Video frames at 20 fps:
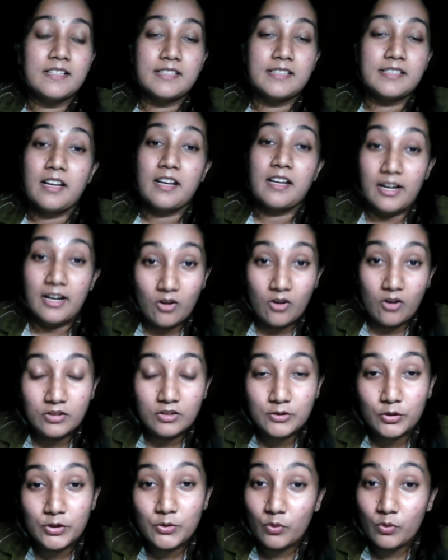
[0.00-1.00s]
And also,
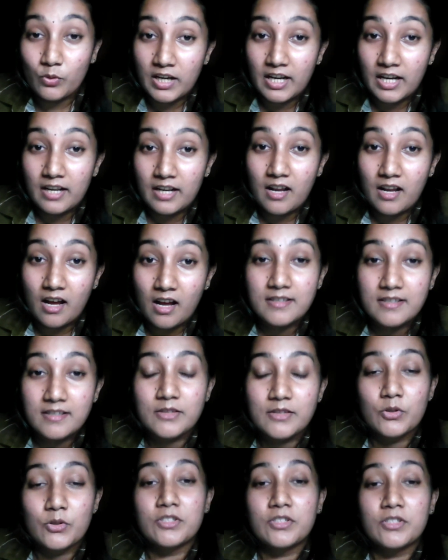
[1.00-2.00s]
you can ask questions
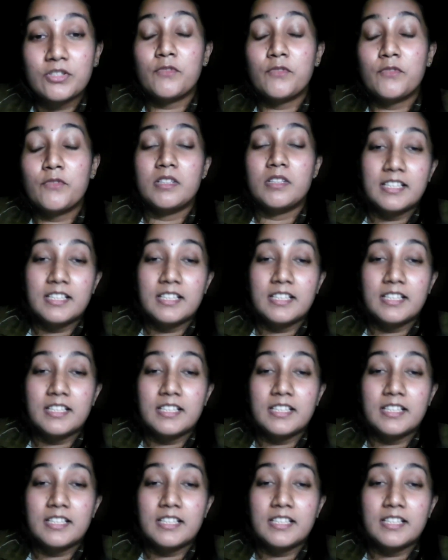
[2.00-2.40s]
from the lectures